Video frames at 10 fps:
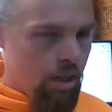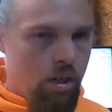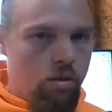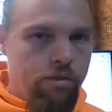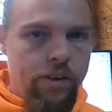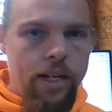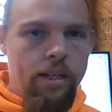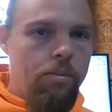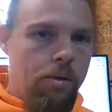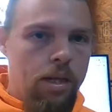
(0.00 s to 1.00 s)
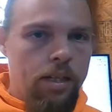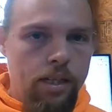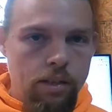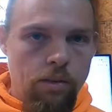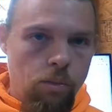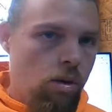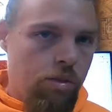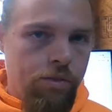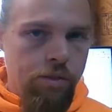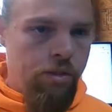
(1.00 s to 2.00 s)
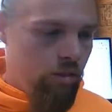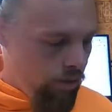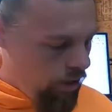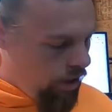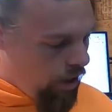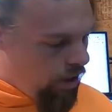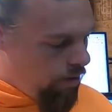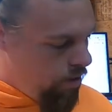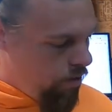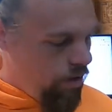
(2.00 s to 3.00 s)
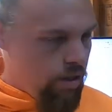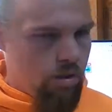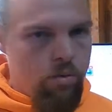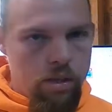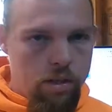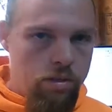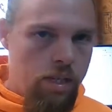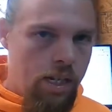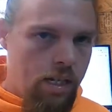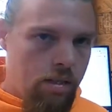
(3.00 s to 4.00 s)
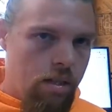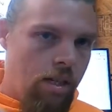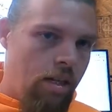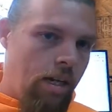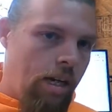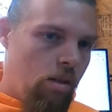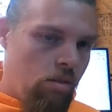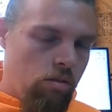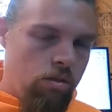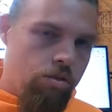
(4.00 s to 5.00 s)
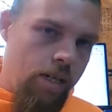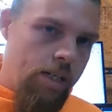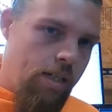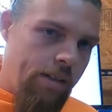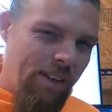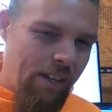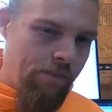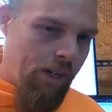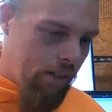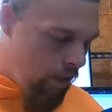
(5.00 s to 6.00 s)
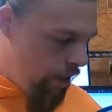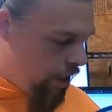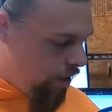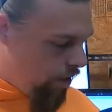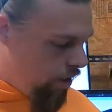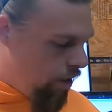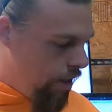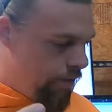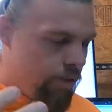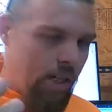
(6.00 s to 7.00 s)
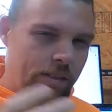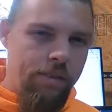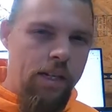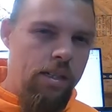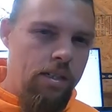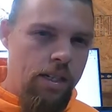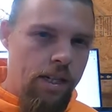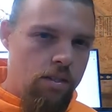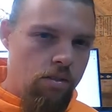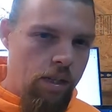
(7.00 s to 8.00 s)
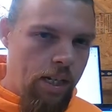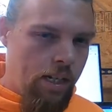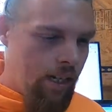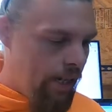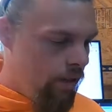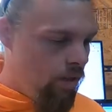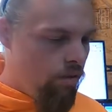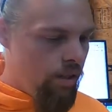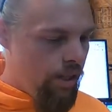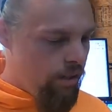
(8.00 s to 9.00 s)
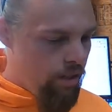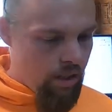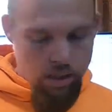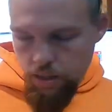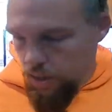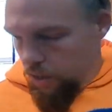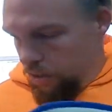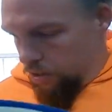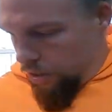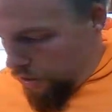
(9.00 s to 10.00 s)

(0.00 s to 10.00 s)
you know, finding a product that works for you. So this is one of those things. I'll try to see if I can find the link. I've tried to find these guys online. I know that this